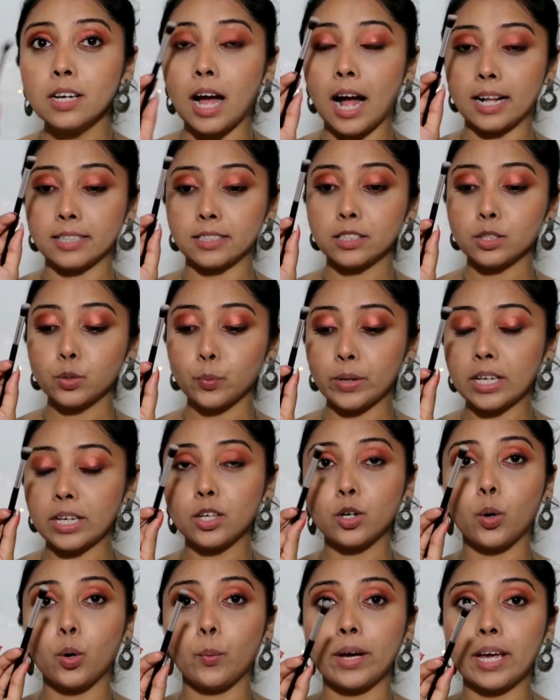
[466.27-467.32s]
I'll just
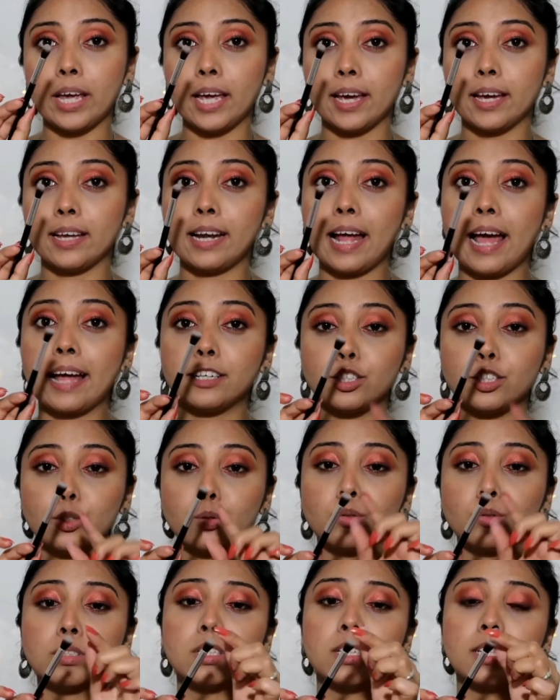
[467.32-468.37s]
quickly go ahead and
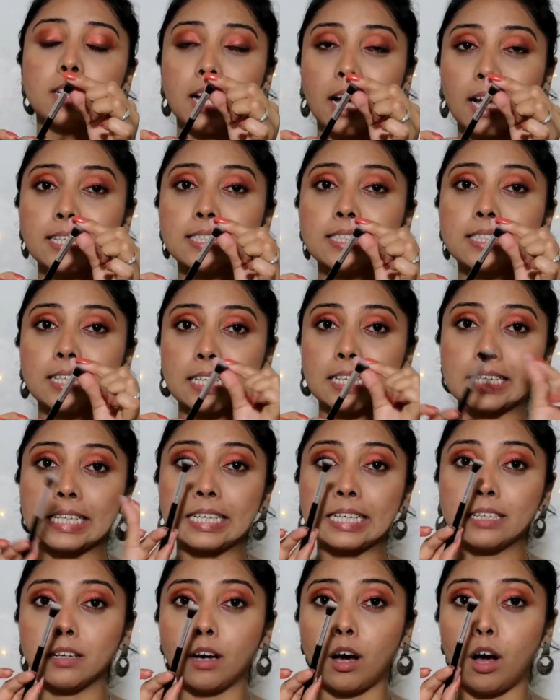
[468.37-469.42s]
use a nice
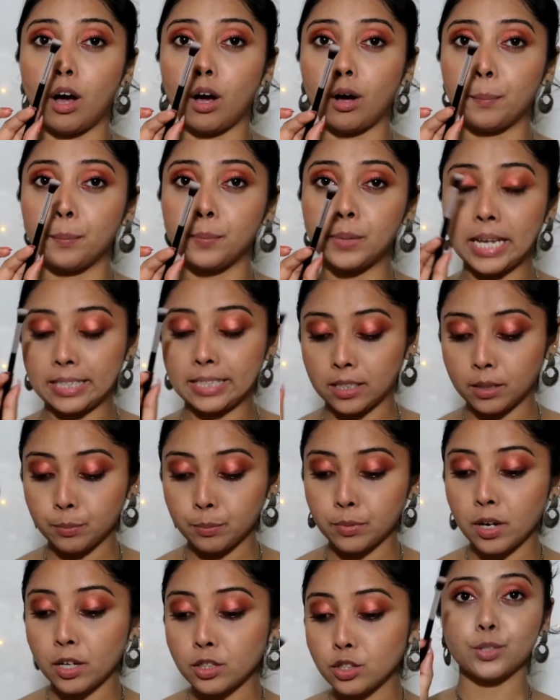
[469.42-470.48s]
clean blending
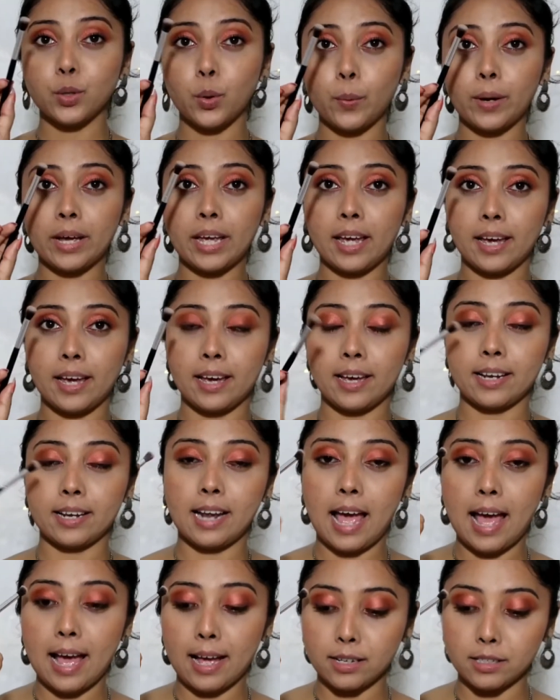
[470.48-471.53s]
brush. Go ahead
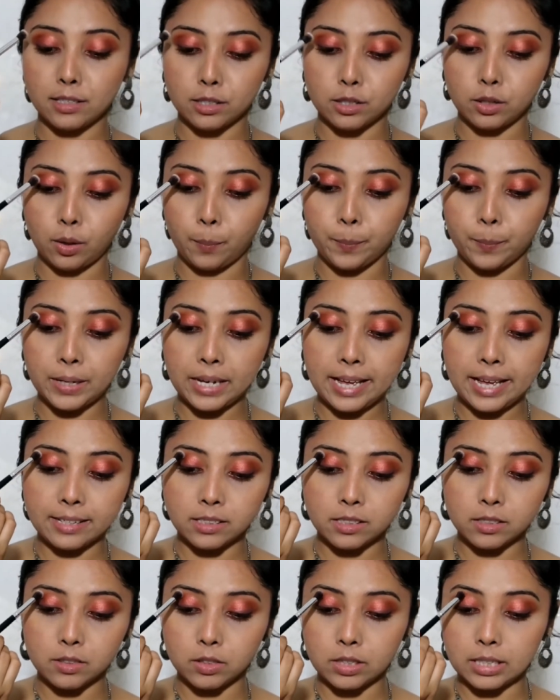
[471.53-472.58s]
and
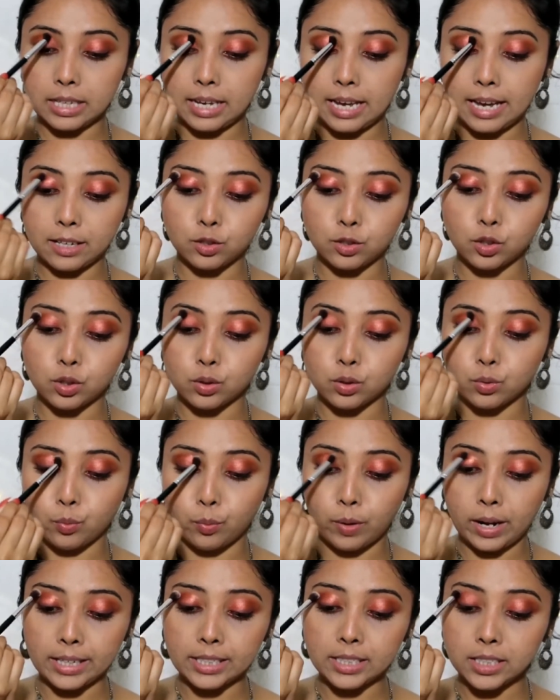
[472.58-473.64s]
blend the edges
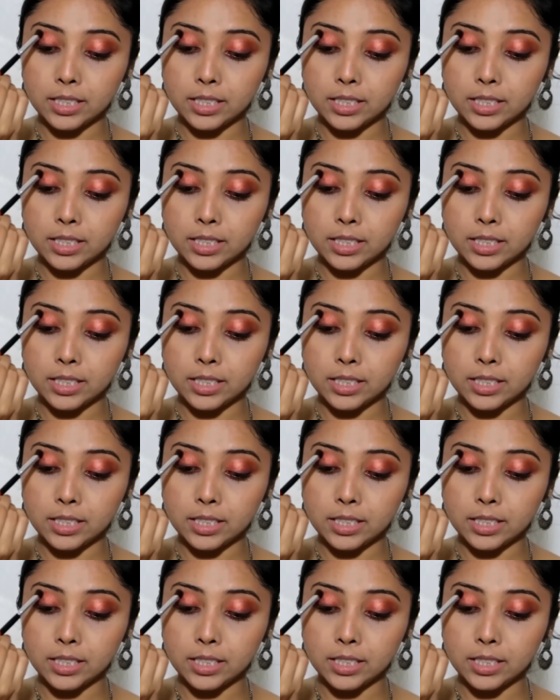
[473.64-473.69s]
right